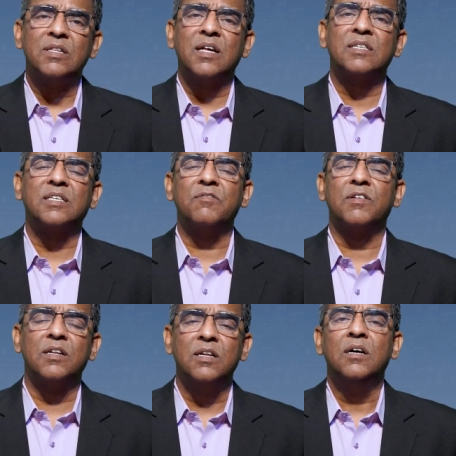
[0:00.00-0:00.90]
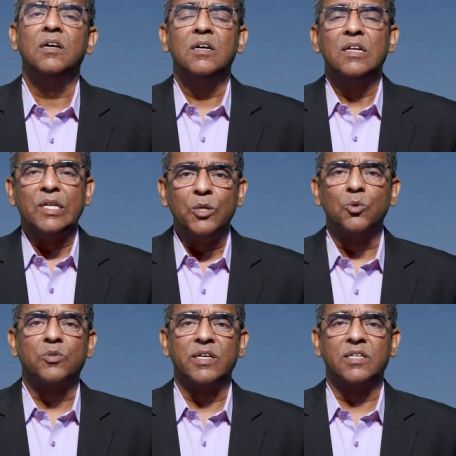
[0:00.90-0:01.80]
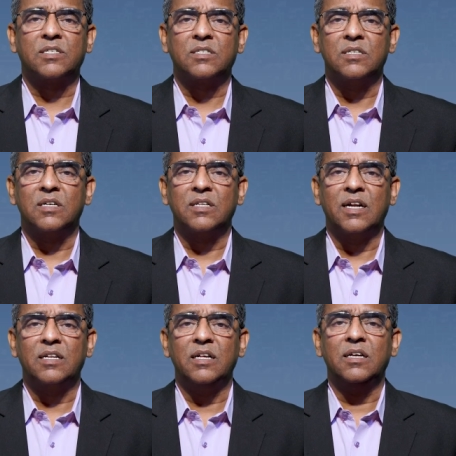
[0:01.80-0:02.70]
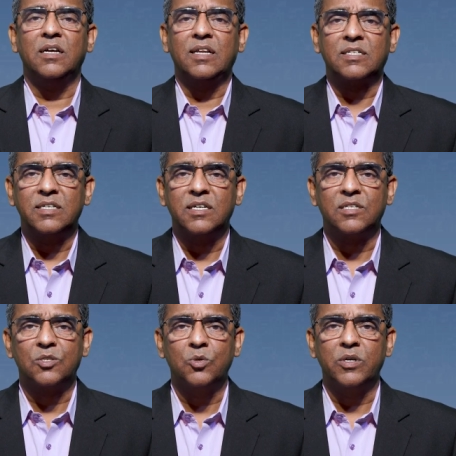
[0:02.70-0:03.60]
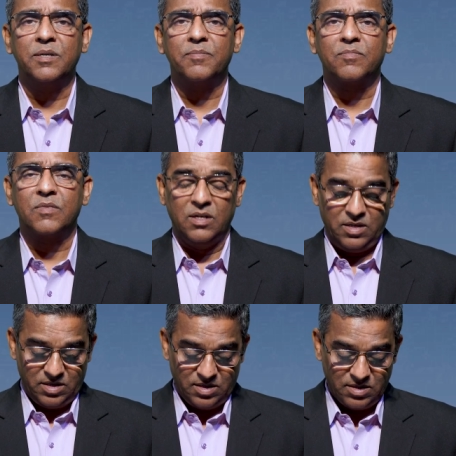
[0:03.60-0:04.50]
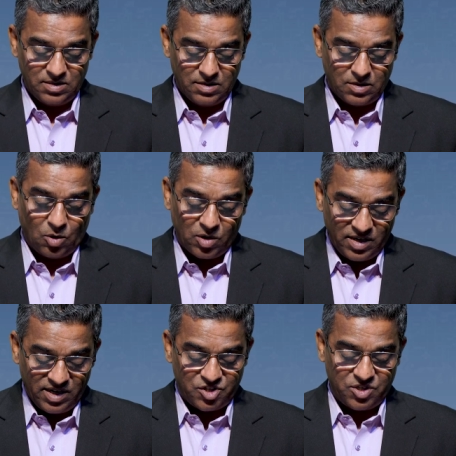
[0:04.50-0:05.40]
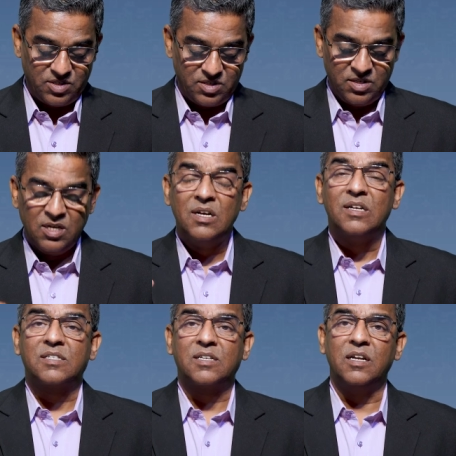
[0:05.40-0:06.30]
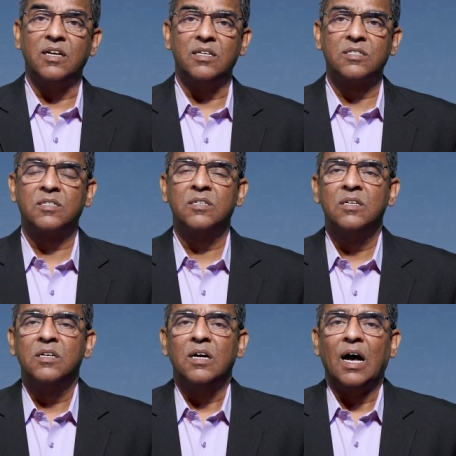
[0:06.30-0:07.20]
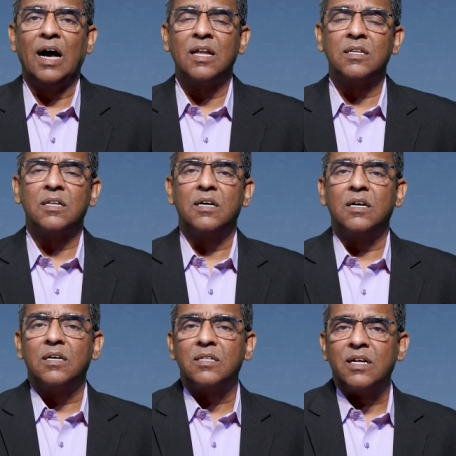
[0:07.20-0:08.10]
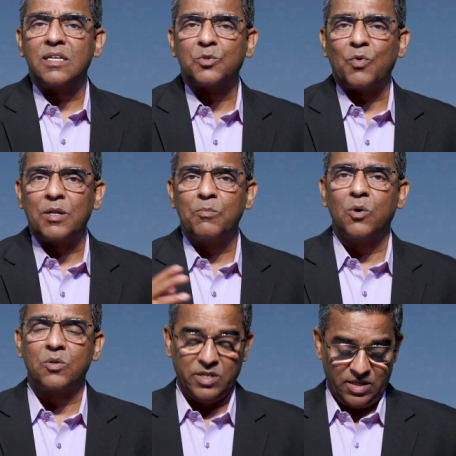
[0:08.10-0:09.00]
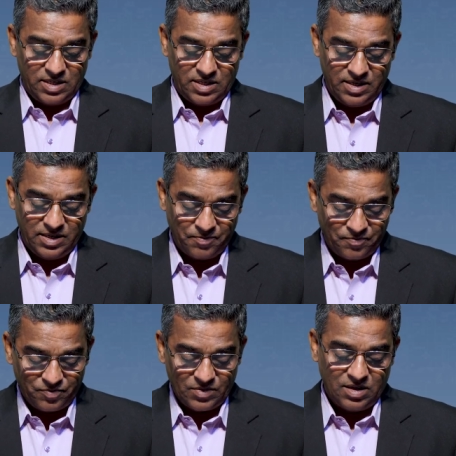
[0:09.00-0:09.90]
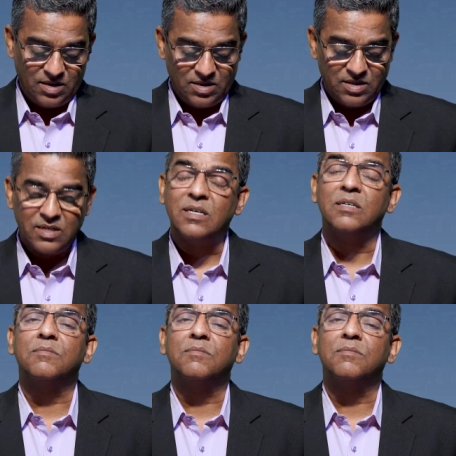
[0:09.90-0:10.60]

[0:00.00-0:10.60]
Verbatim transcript: there are several new things uh, that the NSCS is doing, uh, coordination, studies, and uh, there is one more thing that the uh,